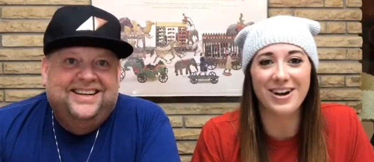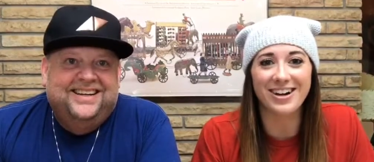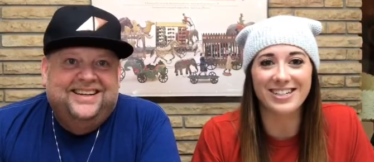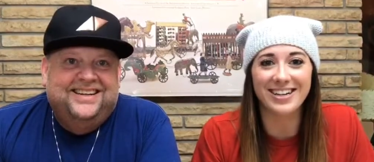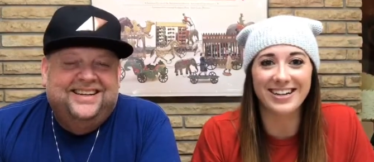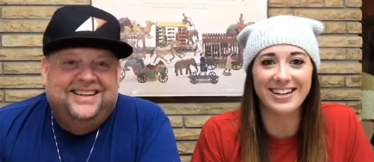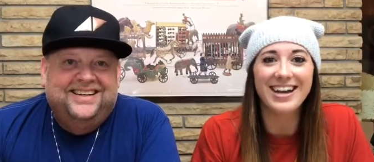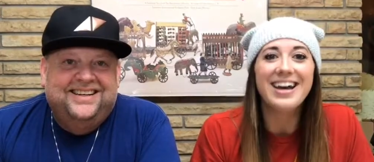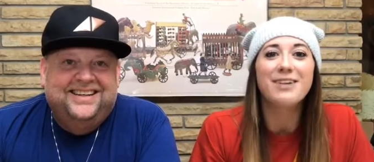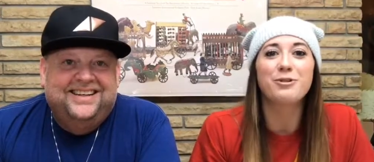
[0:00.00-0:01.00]
Speaker 1: Auction,
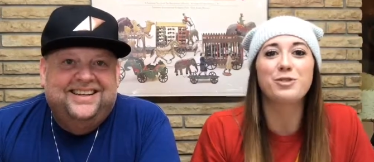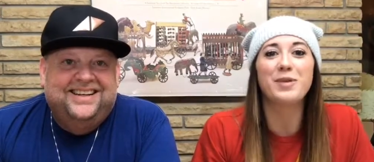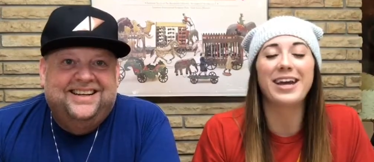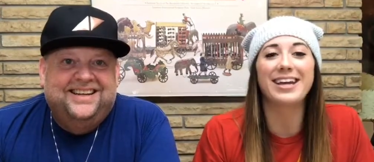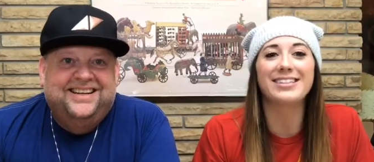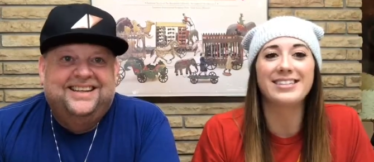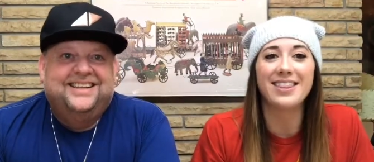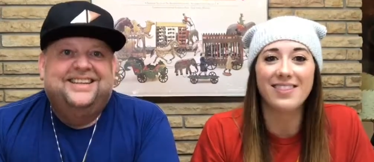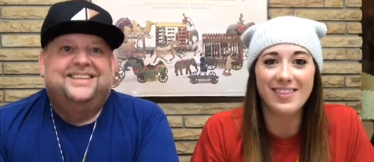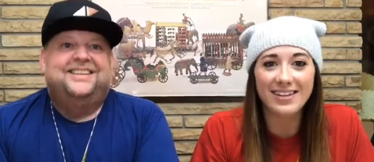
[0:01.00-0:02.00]
which begins
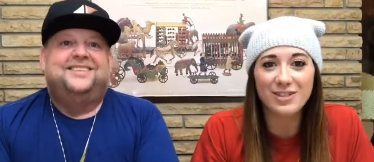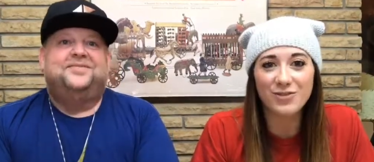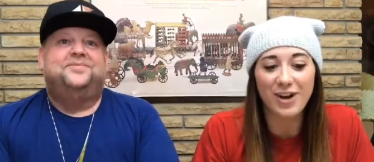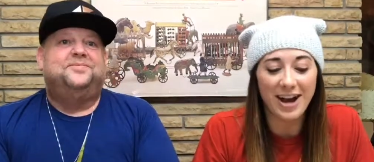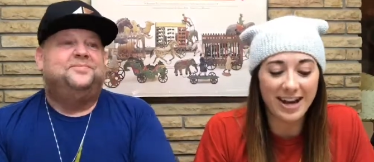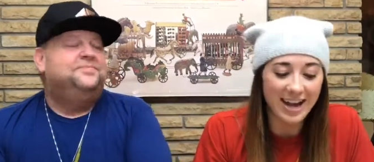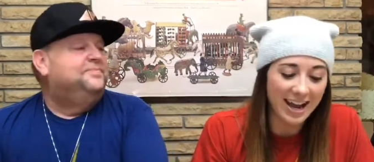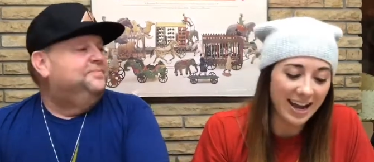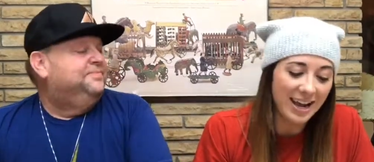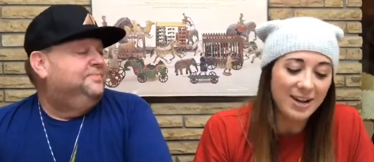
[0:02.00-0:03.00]
this
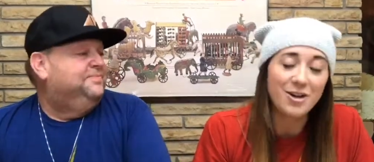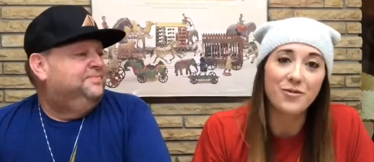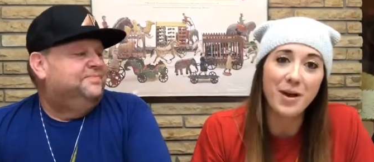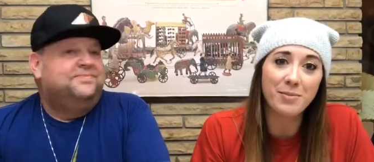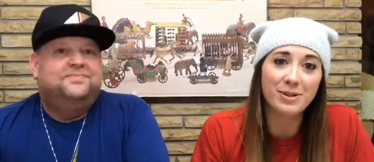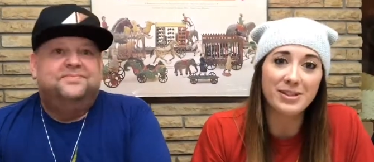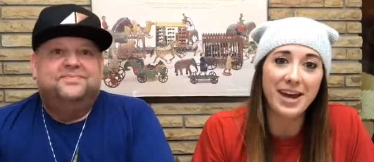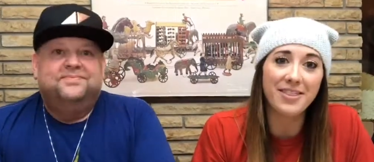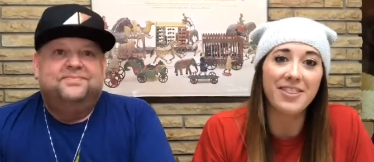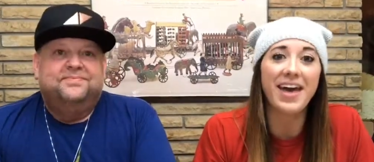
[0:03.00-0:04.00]
Friday, November
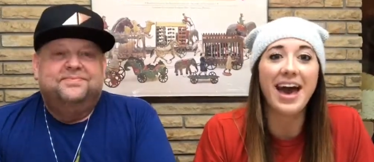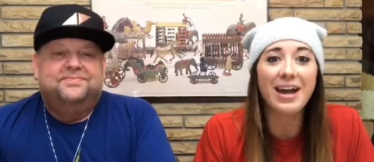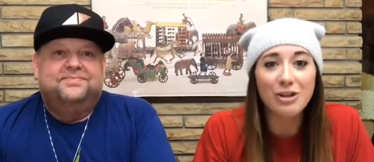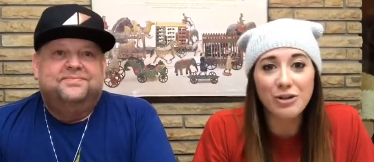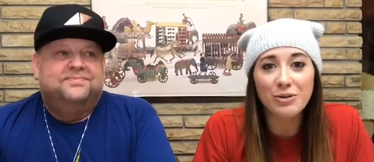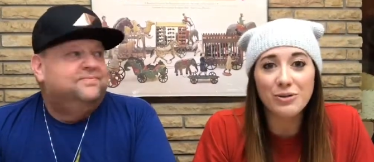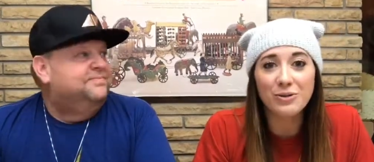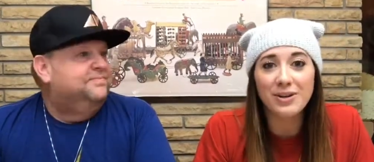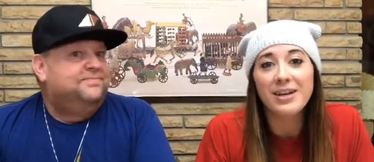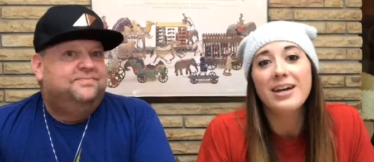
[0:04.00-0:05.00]
10th at
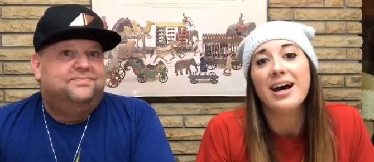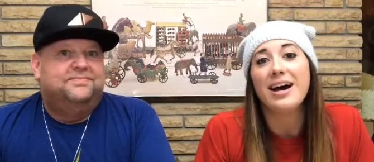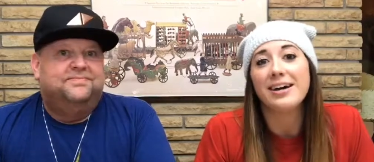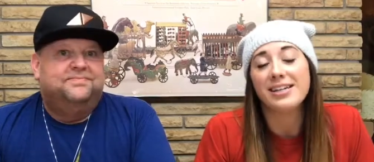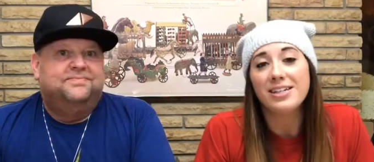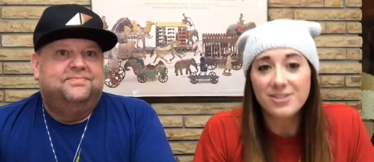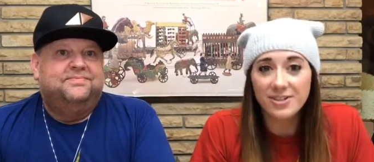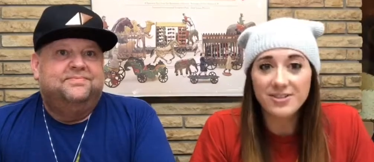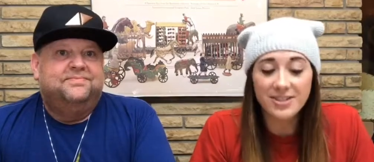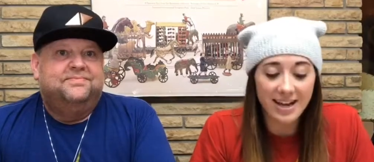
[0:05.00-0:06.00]
noon uh,
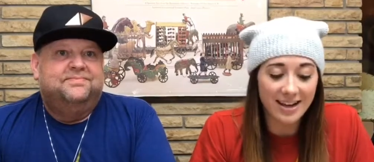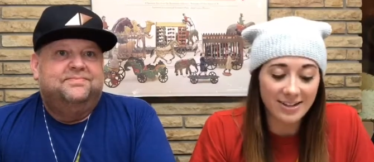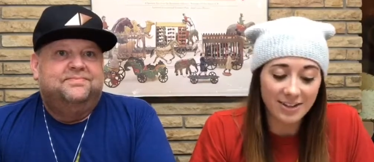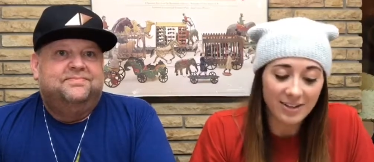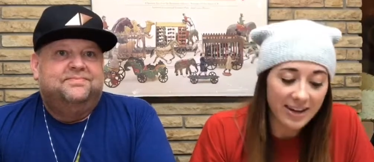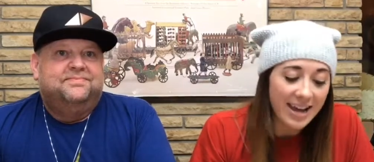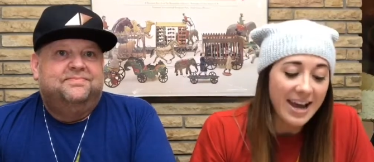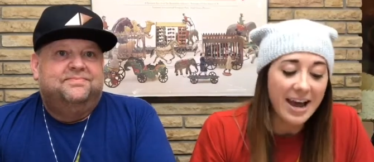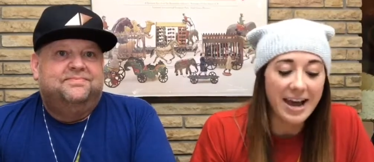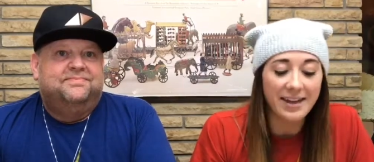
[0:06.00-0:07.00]
Eastern Standard.
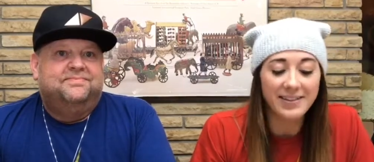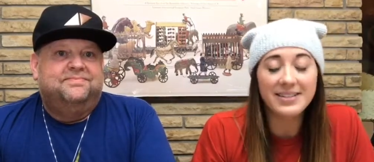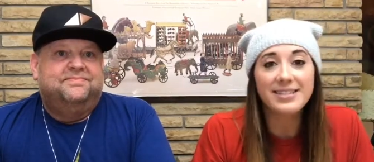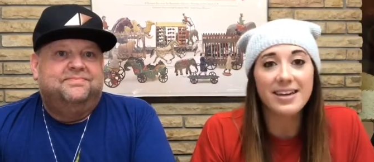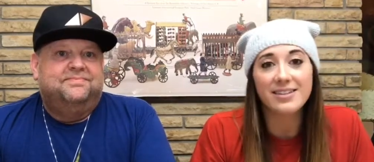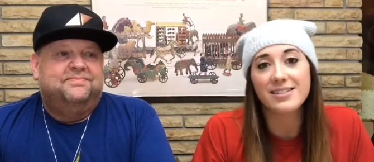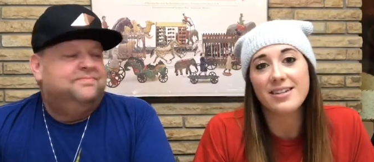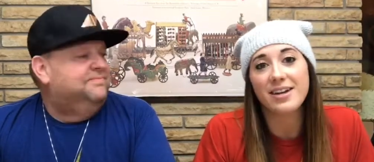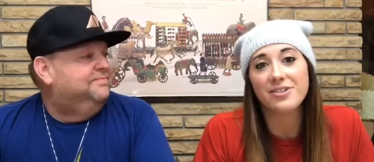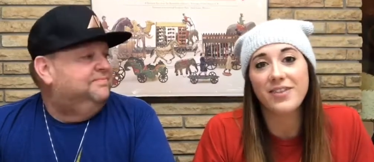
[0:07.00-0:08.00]
And this sale is
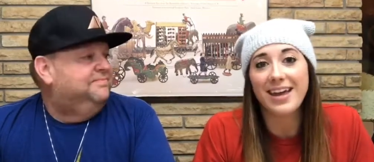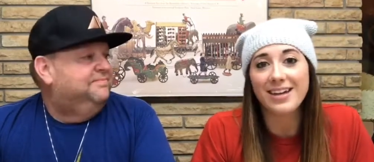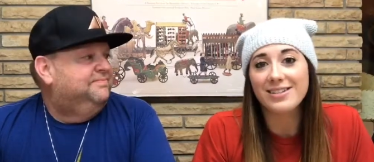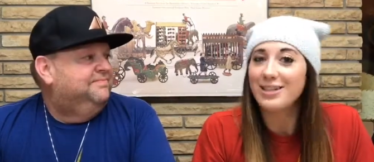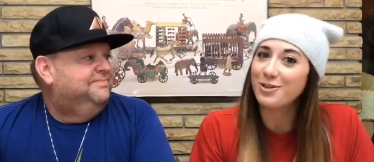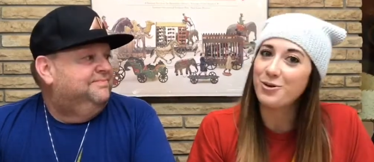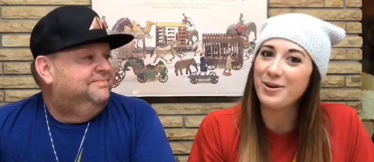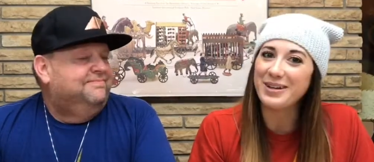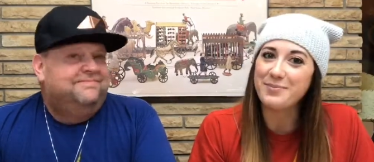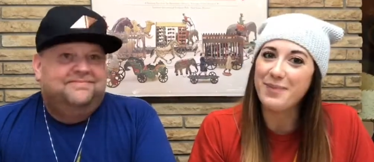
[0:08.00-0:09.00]
entitled The Antique Toy
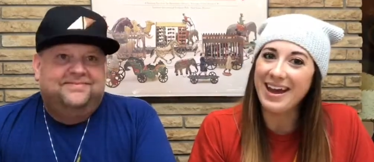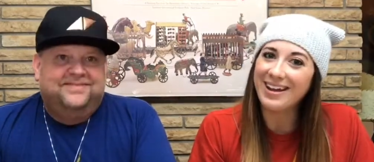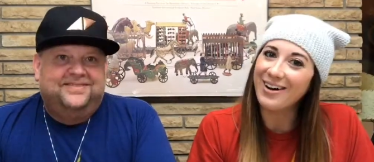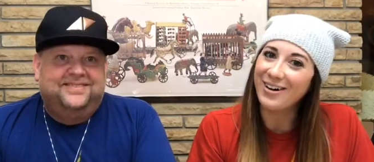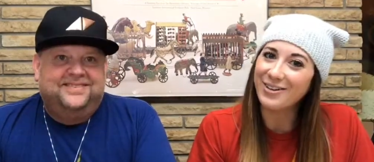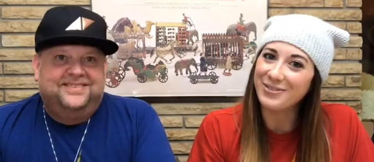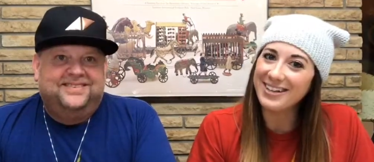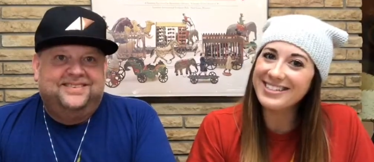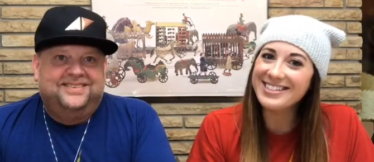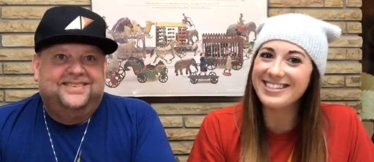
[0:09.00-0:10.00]
and Bank
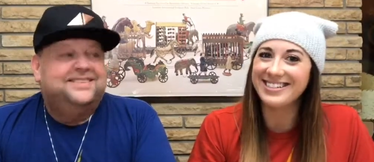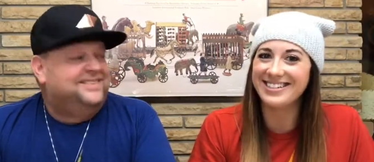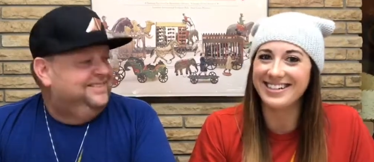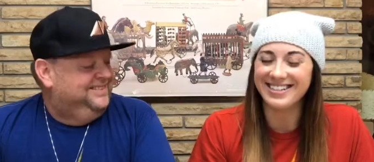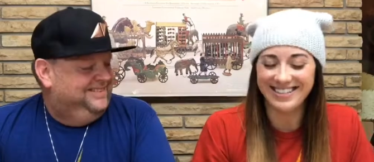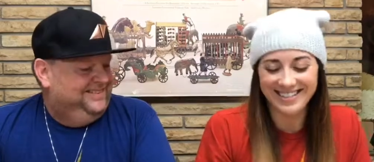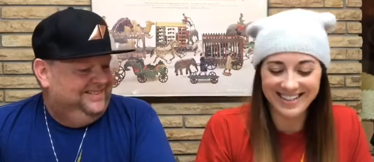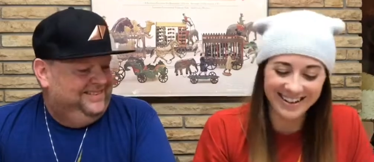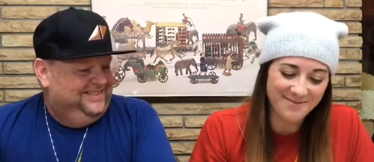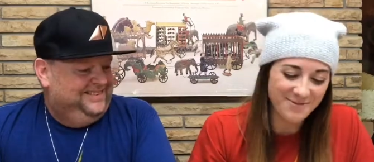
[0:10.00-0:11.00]
Harvest, just in
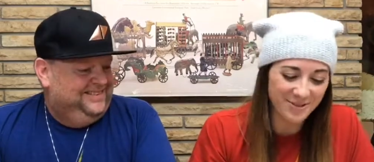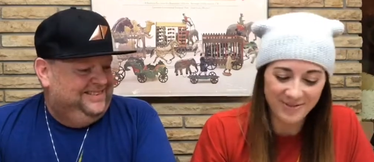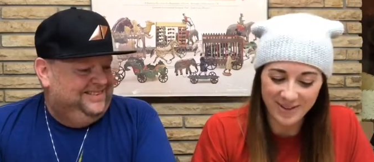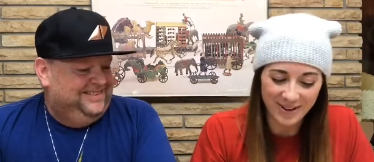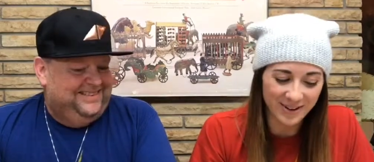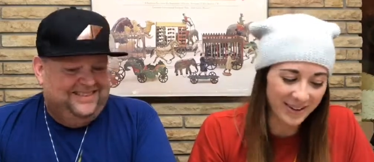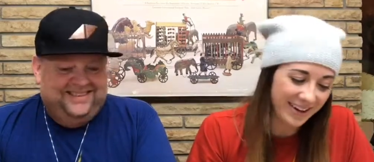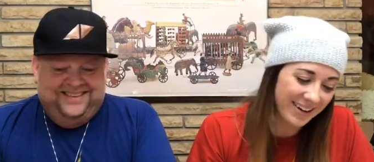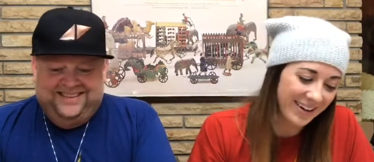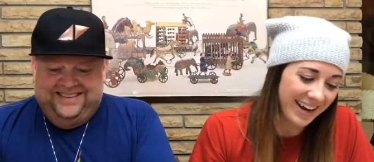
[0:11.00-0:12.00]
time for fall
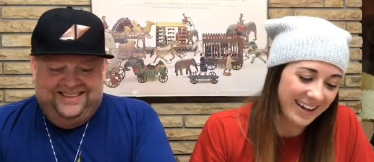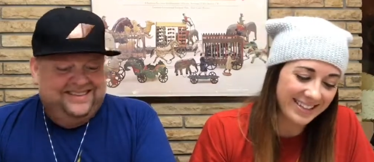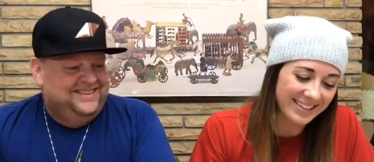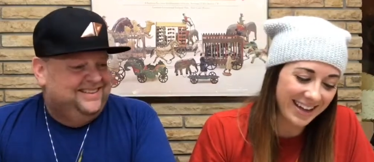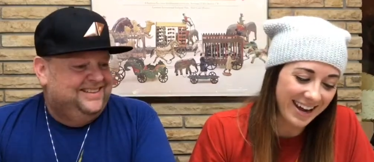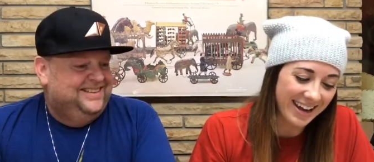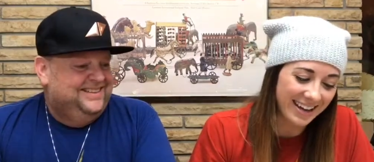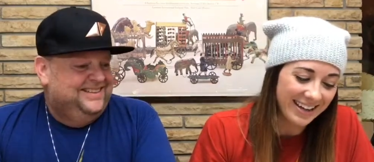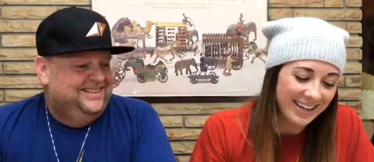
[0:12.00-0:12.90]
here. And uh,